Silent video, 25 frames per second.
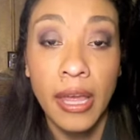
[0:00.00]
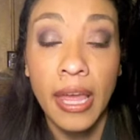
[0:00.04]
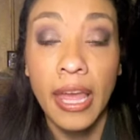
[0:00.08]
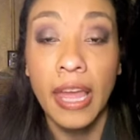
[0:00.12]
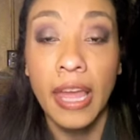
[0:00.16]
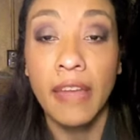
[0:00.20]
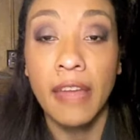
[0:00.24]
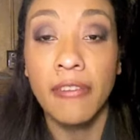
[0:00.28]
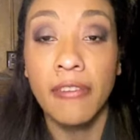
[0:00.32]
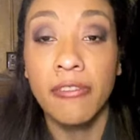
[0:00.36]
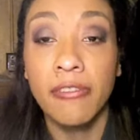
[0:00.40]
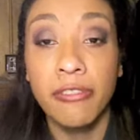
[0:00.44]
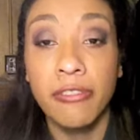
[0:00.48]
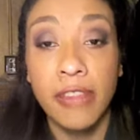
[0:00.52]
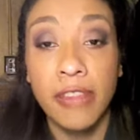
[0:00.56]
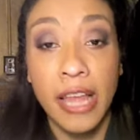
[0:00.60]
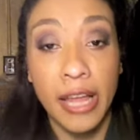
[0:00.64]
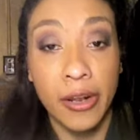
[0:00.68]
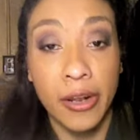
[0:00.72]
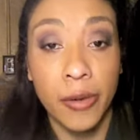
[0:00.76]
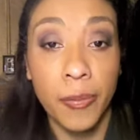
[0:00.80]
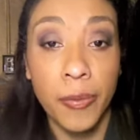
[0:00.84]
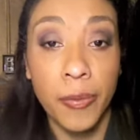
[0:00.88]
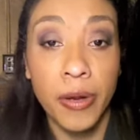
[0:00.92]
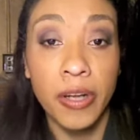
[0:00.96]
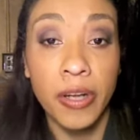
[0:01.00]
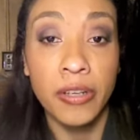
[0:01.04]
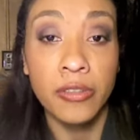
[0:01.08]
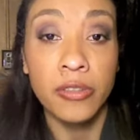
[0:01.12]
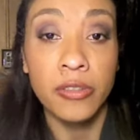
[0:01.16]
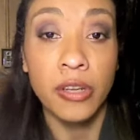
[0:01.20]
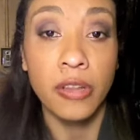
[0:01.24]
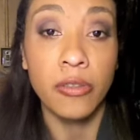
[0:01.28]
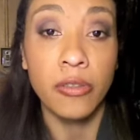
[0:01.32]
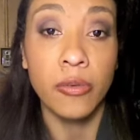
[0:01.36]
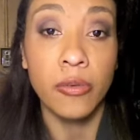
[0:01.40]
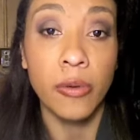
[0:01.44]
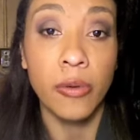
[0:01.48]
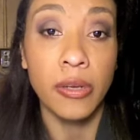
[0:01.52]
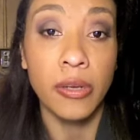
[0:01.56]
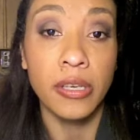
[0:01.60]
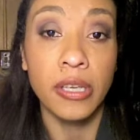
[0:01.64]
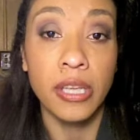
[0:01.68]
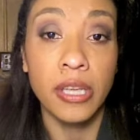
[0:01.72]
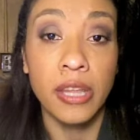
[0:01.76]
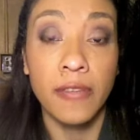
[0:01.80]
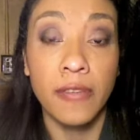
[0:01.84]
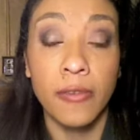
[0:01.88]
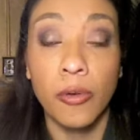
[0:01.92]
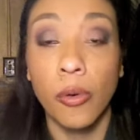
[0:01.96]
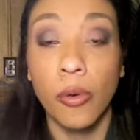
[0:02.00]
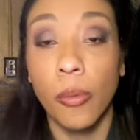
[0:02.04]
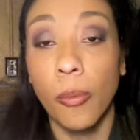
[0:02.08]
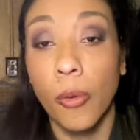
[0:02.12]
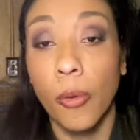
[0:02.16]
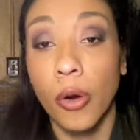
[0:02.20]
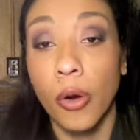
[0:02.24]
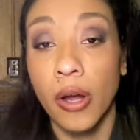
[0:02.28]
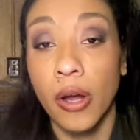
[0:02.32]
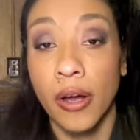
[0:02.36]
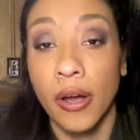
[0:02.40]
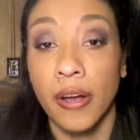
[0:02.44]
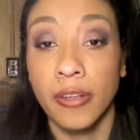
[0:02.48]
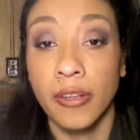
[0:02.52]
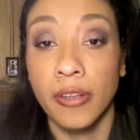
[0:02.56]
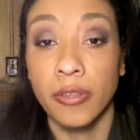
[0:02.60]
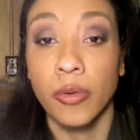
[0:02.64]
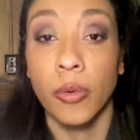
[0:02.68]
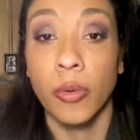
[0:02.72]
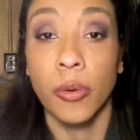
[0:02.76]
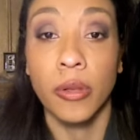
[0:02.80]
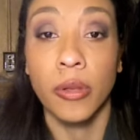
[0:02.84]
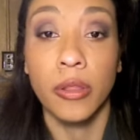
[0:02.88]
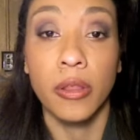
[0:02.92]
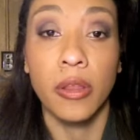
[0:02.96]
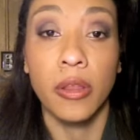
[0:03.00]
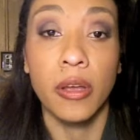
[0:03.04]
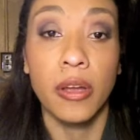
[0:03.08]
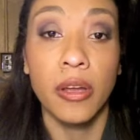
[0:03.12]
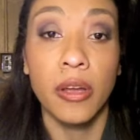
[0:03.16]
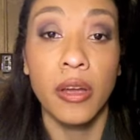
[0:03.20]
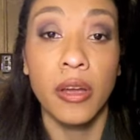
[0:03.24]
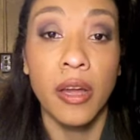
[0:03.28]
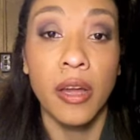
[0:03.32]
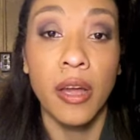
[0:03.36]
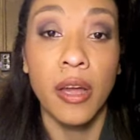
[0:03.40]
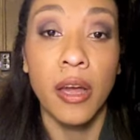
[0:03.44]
A flatter brush is going to give you a more contoured look.